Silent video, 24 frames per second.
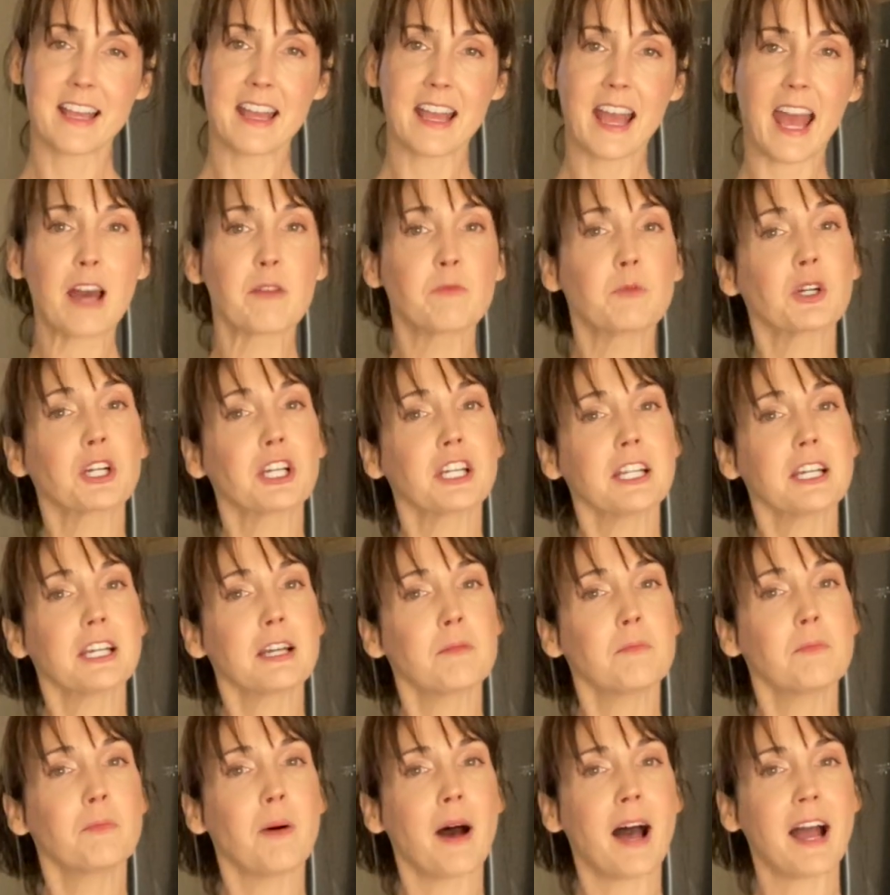And we're going to
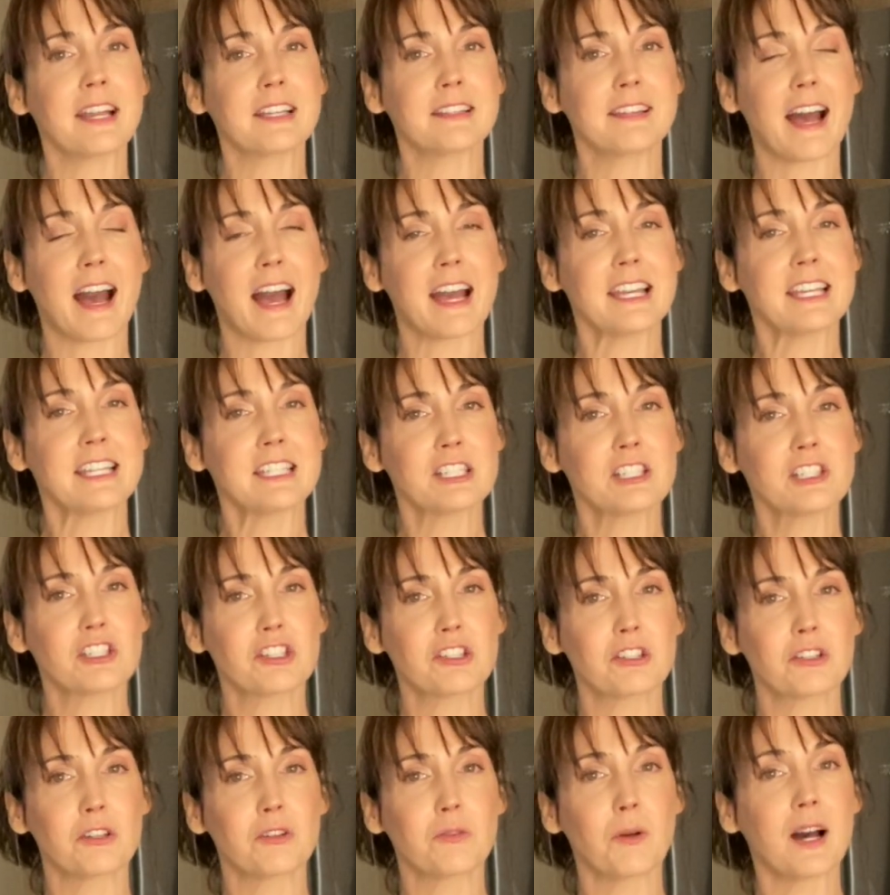combine that
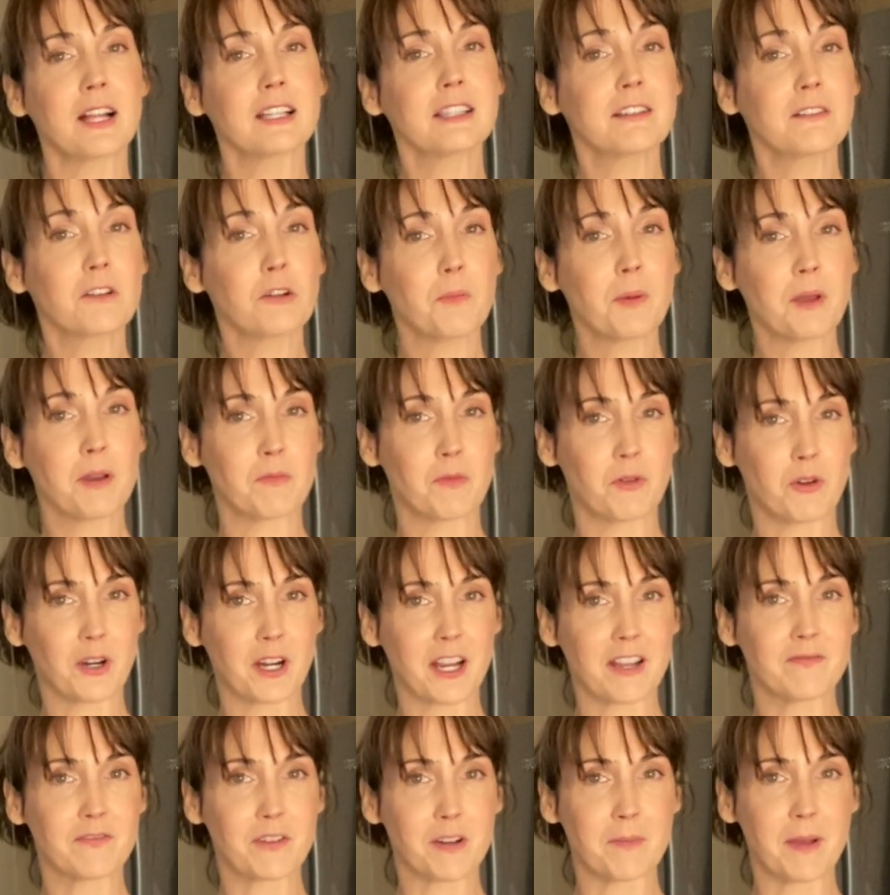into a little bit more
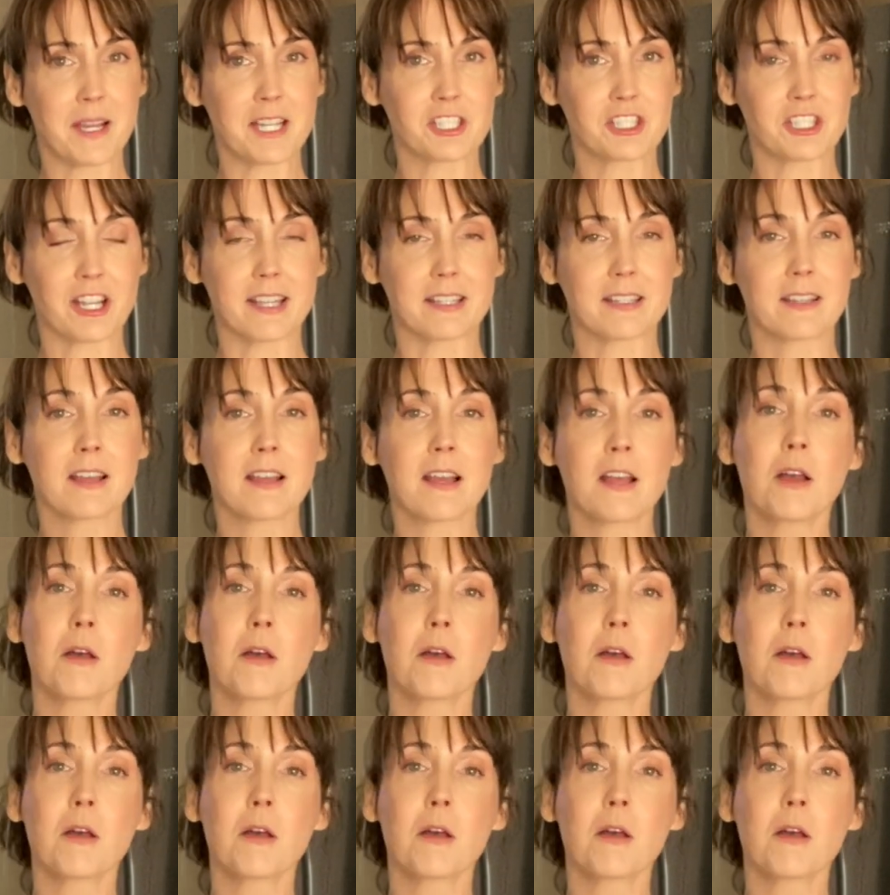information